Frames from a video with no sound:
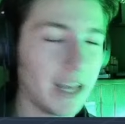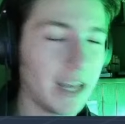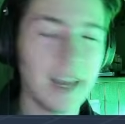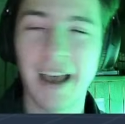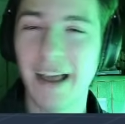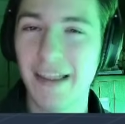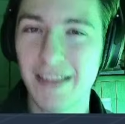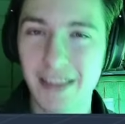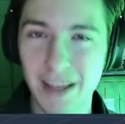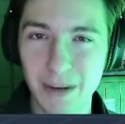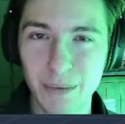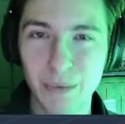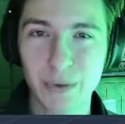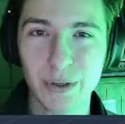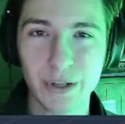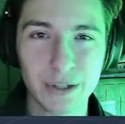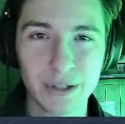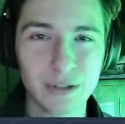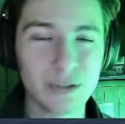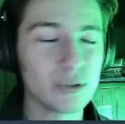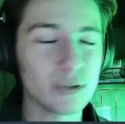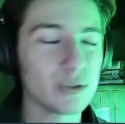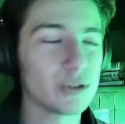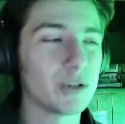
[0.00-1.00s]
and then we're going
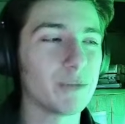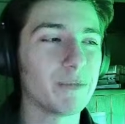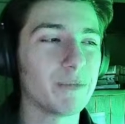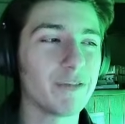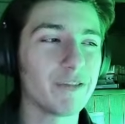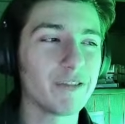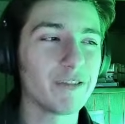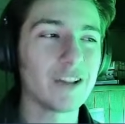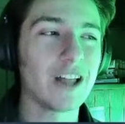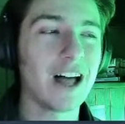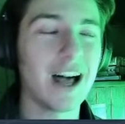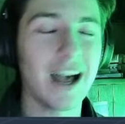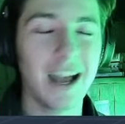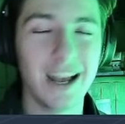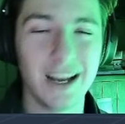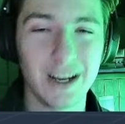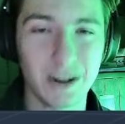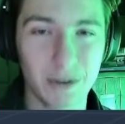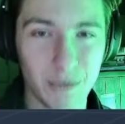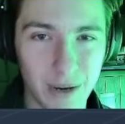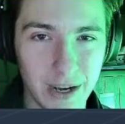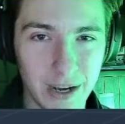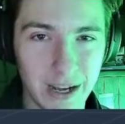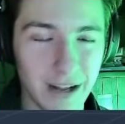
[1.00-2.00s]
to do some flying
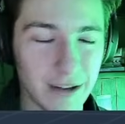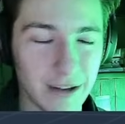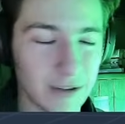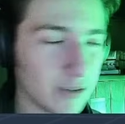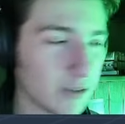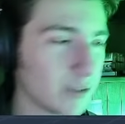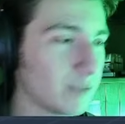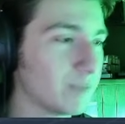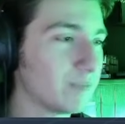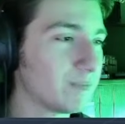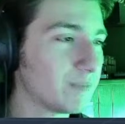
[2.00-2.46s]
around.